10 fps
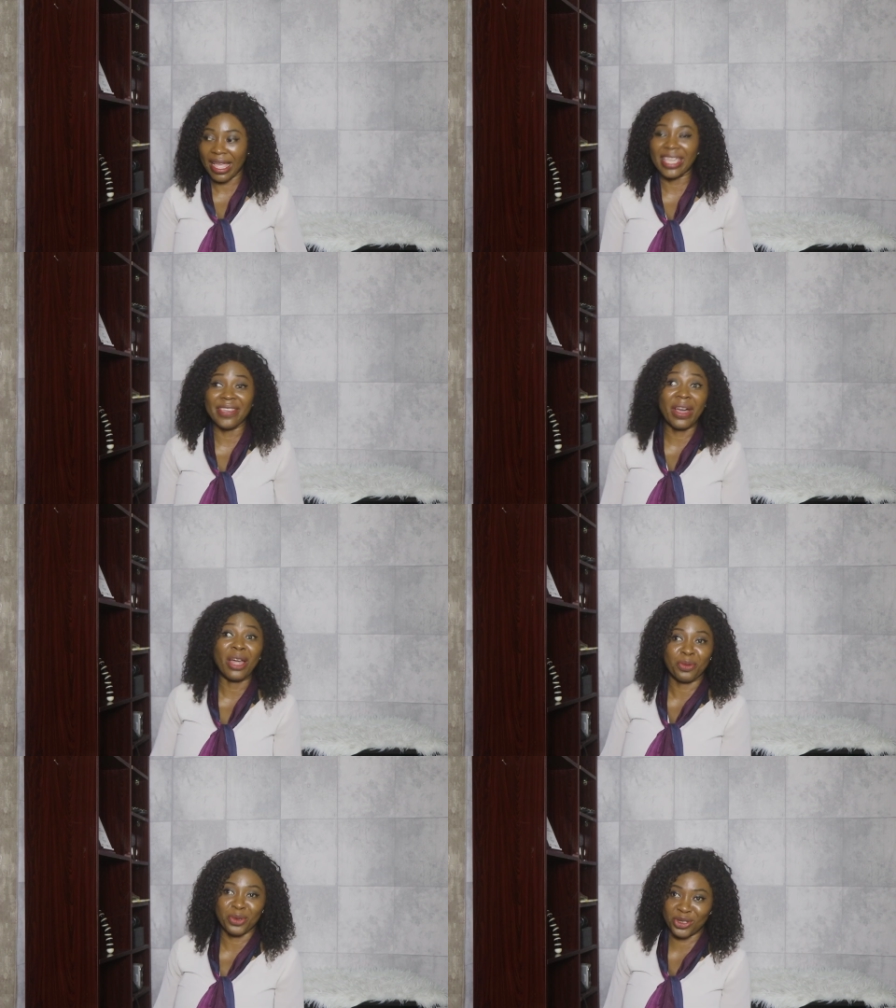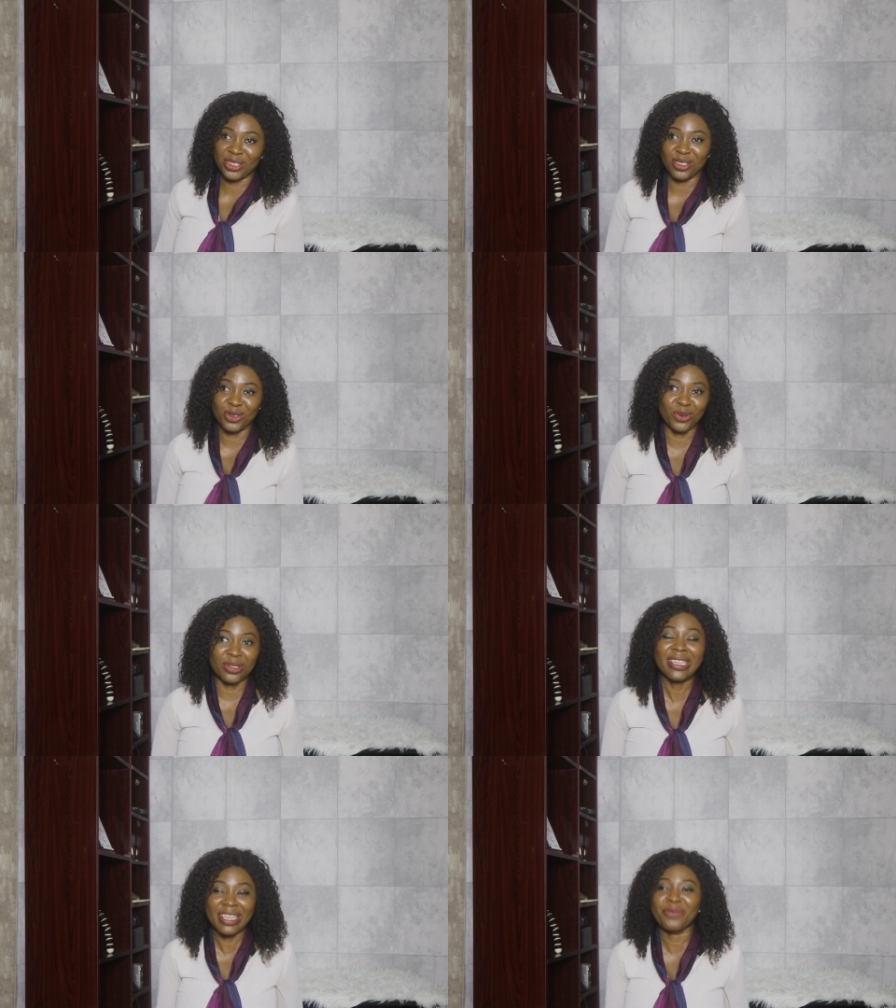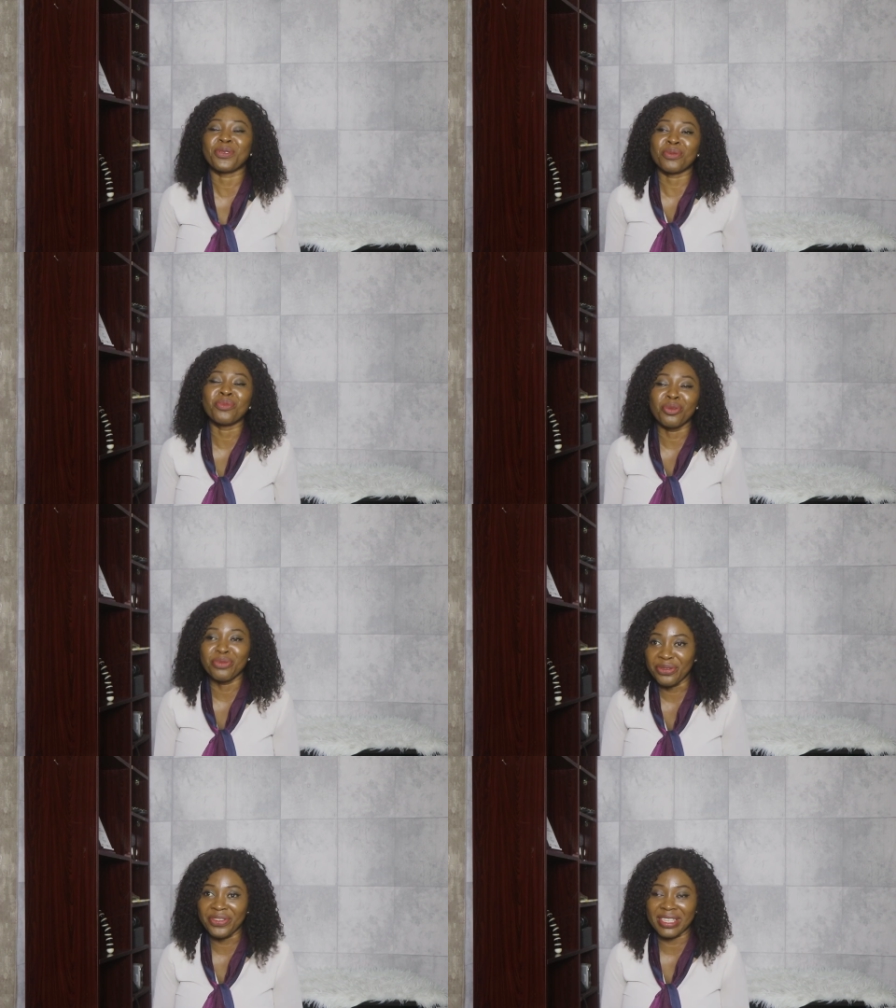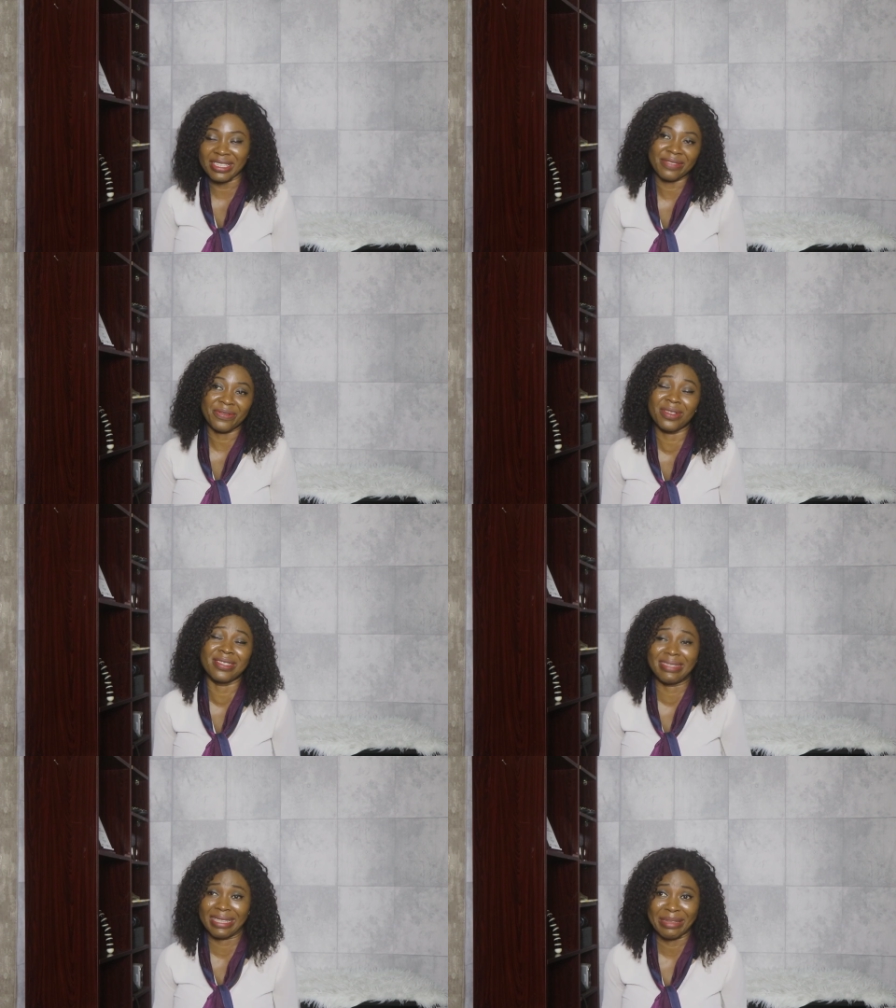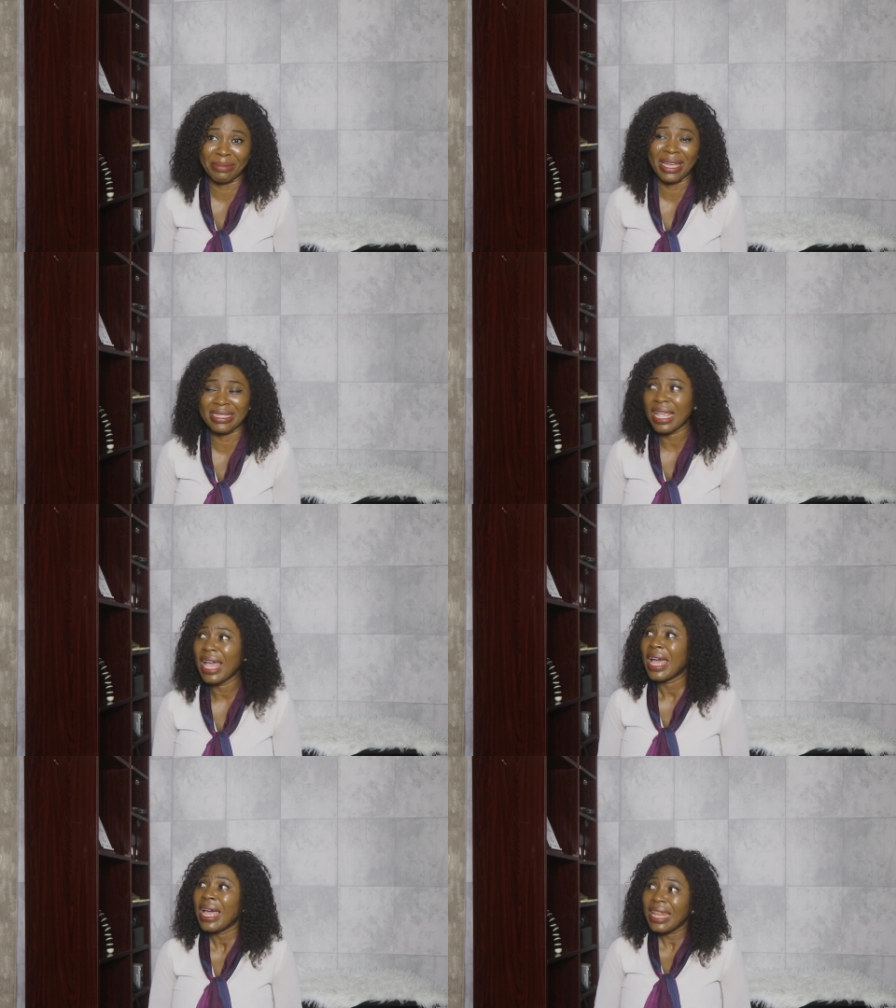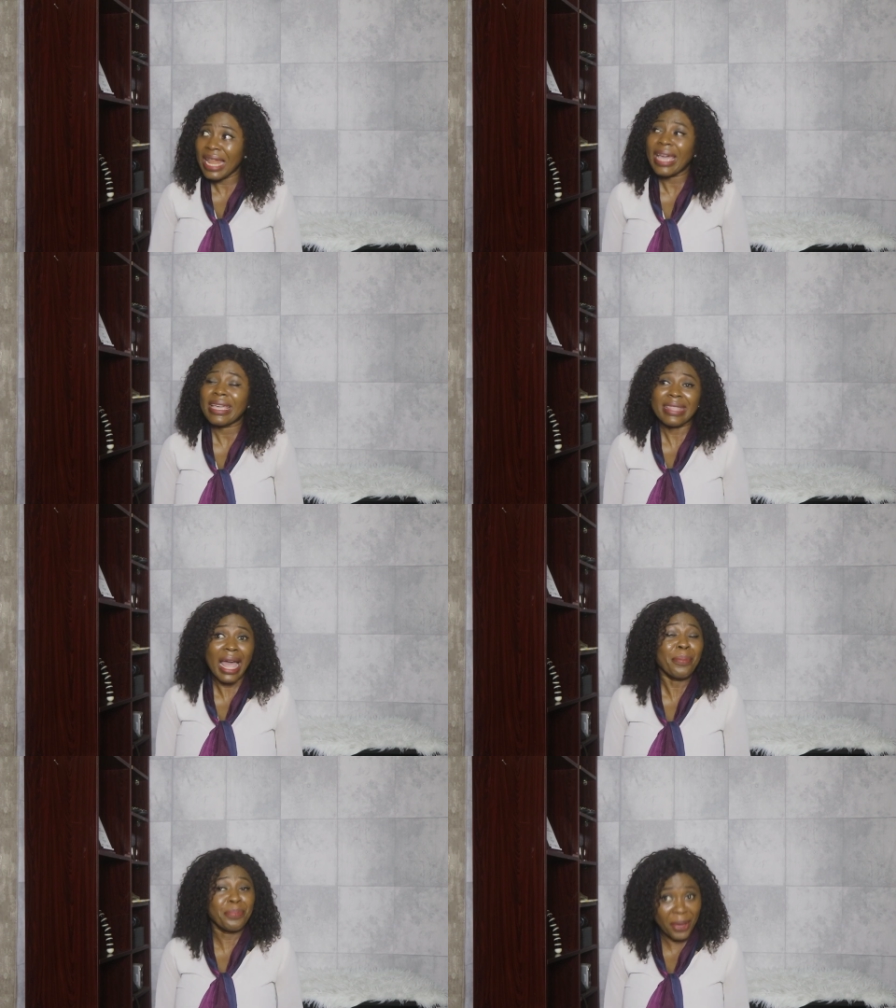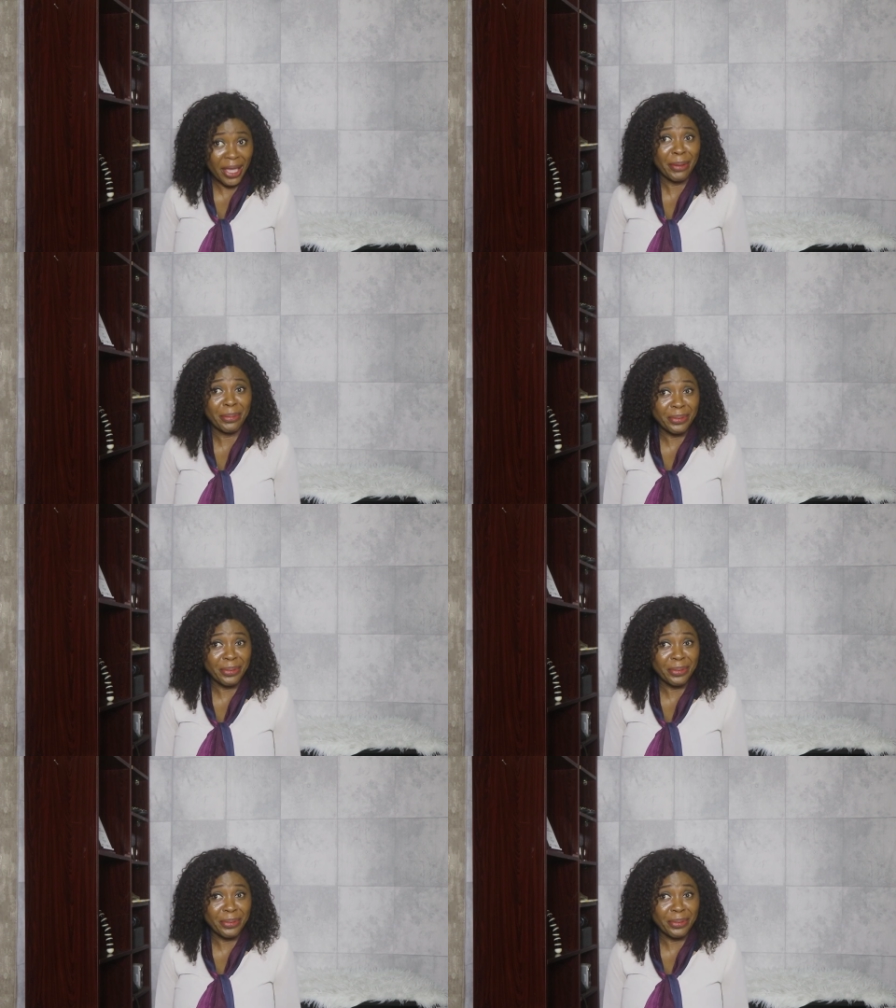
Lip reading: give her an opportunity to give us more movies for the cinemas. Like that babe,